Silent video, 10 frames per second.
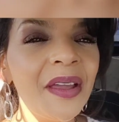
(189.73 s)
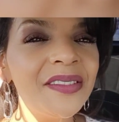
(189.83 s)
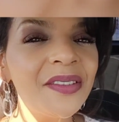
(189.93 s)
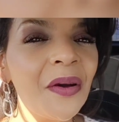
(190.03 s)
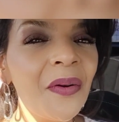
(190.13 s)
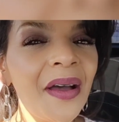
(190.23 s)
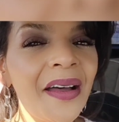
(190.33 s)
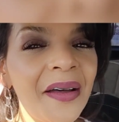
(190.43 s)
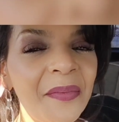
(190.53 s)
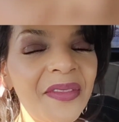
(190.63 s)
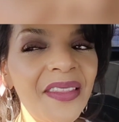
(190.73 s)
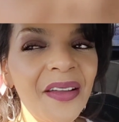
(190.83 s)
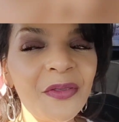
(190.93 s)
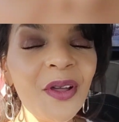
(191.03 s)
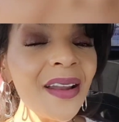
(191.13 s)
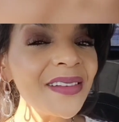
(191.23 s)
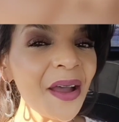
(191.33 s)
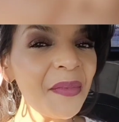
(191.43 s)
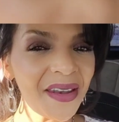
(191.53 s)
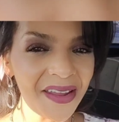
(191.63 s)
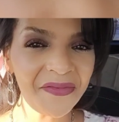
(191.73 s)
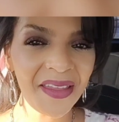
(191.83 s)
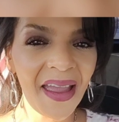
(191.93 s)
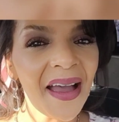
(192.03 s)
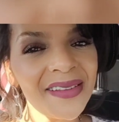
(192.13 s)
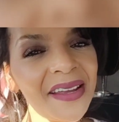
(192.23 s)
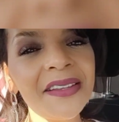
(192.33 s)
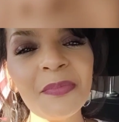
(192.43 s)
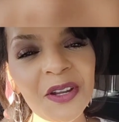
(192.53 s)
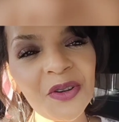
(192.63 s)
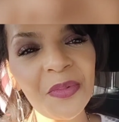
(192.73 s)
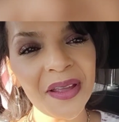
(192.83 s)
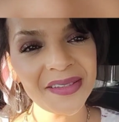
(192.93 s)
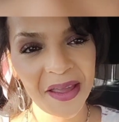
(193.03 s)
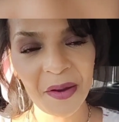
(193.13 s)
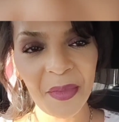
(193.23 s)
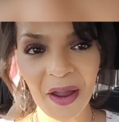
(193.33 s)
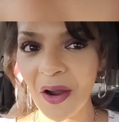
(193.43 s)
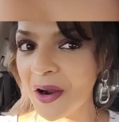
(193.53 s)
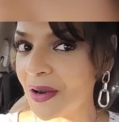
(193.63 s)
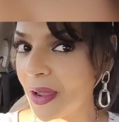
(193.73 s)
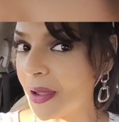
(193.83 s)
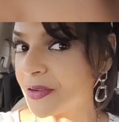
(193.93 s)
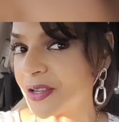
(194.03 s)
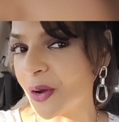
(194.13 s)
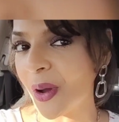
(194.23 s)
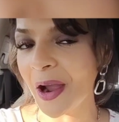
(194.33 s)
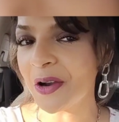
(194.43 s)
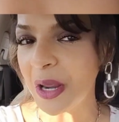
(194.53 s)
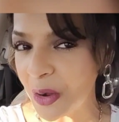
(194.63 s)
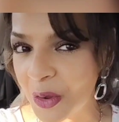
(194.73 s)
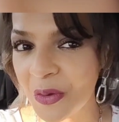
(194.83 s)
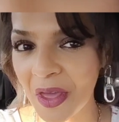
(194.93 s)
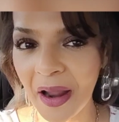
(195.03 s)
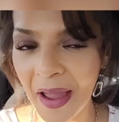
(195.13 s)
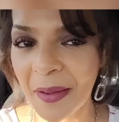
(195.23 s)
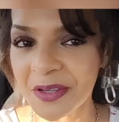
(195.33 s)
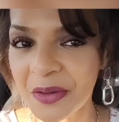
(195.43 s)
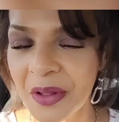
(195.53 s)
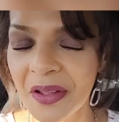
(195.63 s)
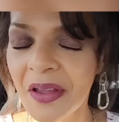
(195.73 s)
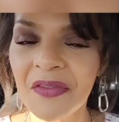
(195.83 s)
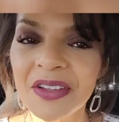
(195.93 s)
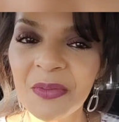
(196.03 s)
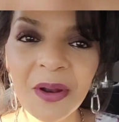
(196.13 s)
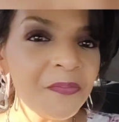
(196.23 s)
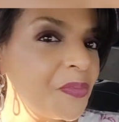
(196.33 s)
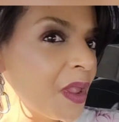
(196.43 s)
And so LANCOME, it definitely has a special place in my heart, and so I already knew that I absolutely love this one.